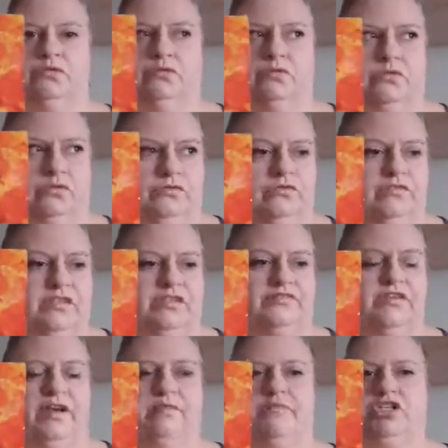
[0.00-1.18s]
the wolf is
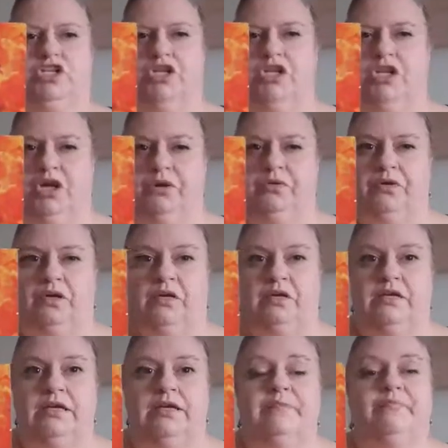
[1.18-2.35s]
very much a loner,
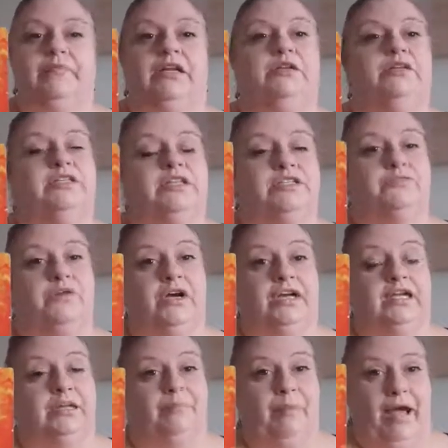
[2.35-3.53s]
but it does work
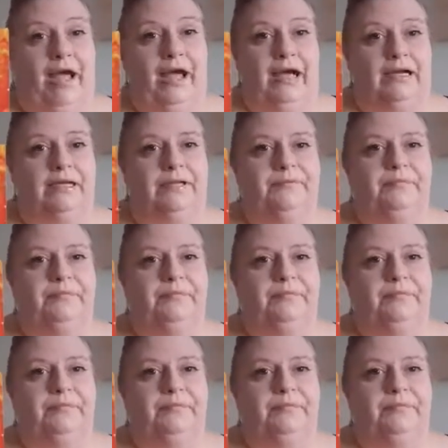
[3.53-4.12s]
in a pack.